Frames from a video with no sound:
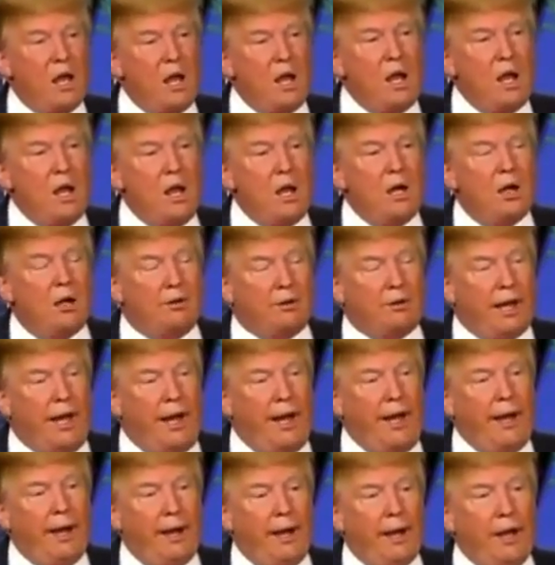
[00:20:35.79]
Okay?
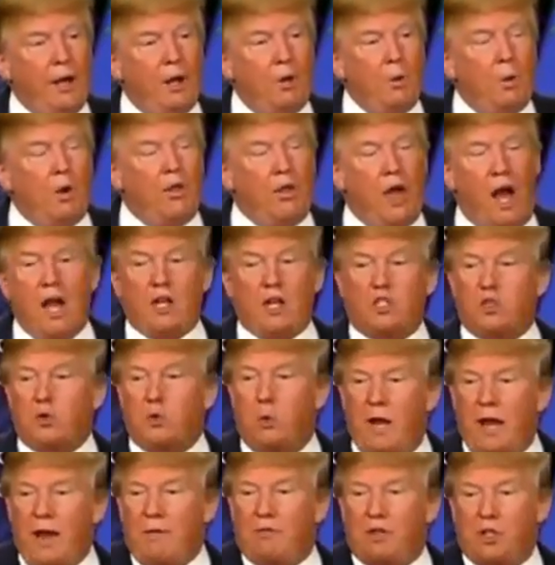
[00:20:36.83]
With us, we
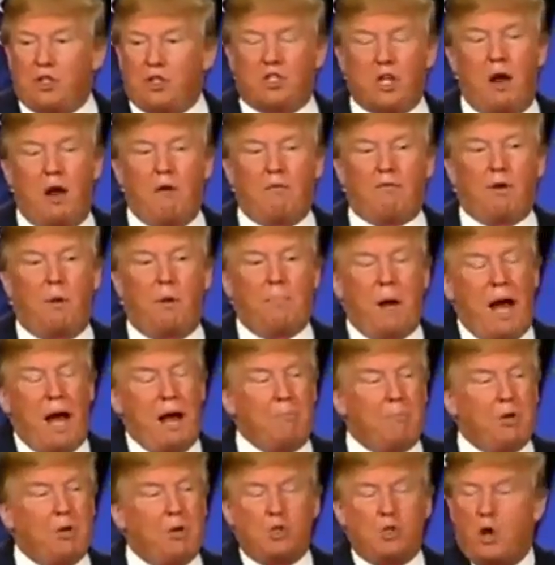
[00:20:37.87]
have the stuff, the bomb
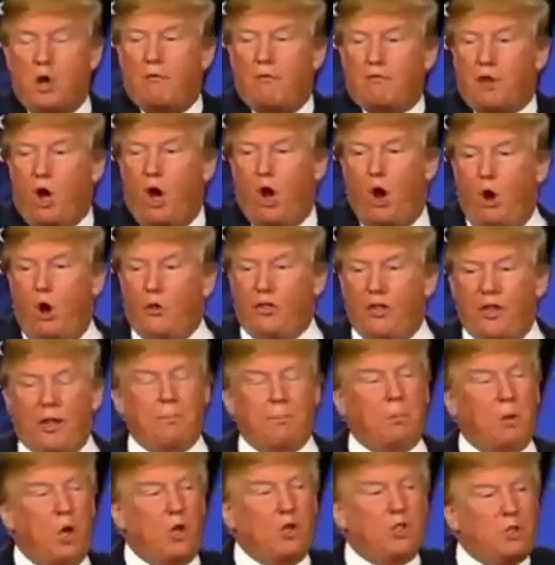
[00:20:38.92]
goes off, the whole thing
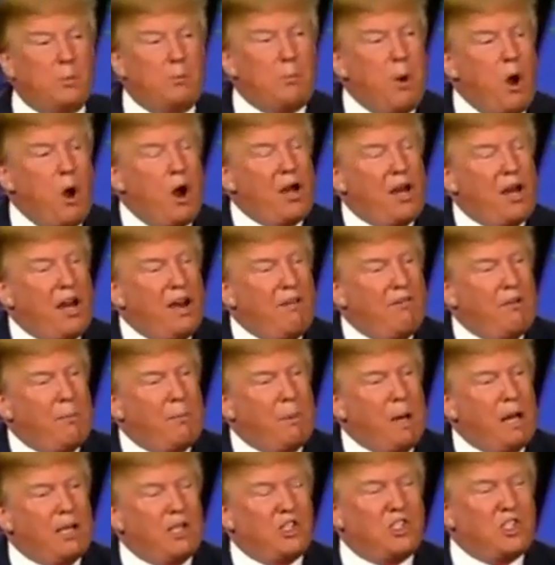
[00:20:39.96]
blows apart, and
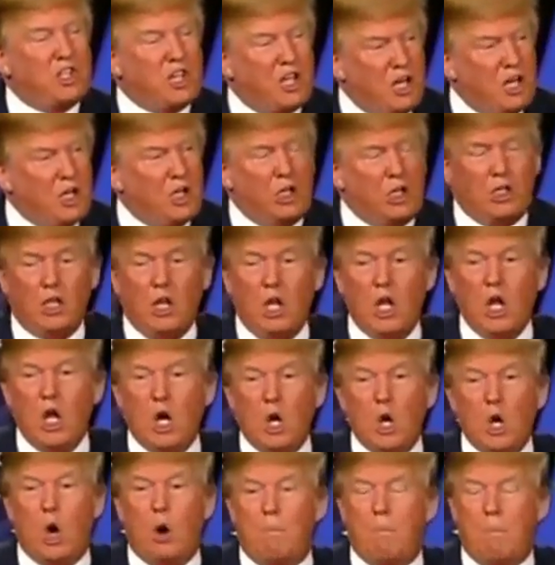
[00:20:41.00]
everybody's killed
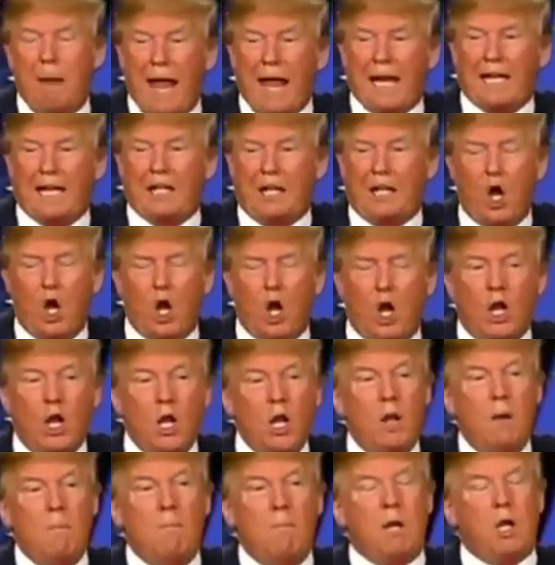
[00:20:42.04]
or badly hurt.
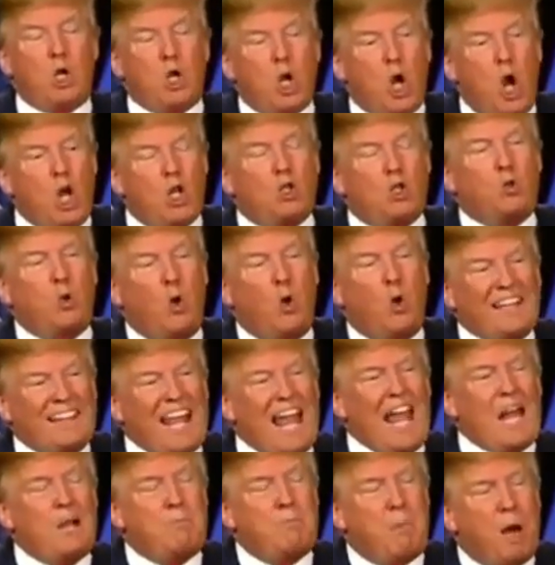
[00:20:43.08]
Because we're
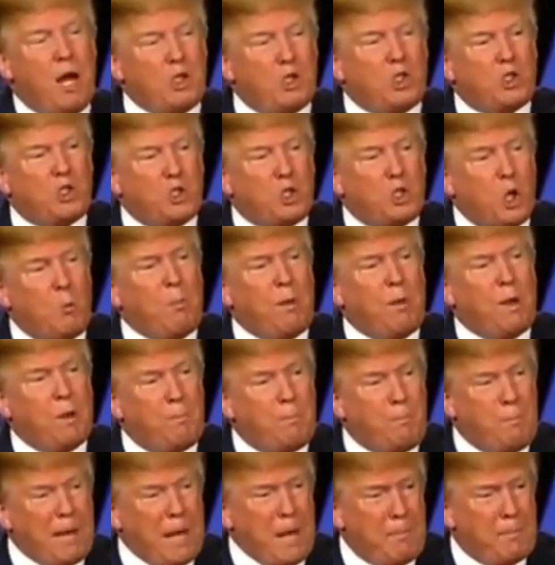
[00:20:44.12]
led by stupid
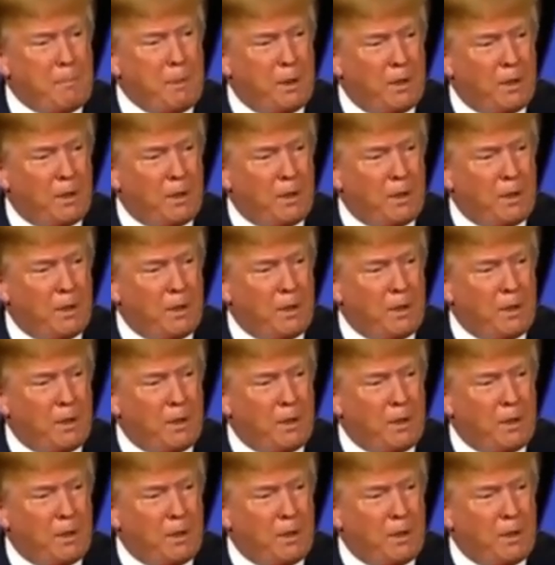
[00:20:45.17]
people.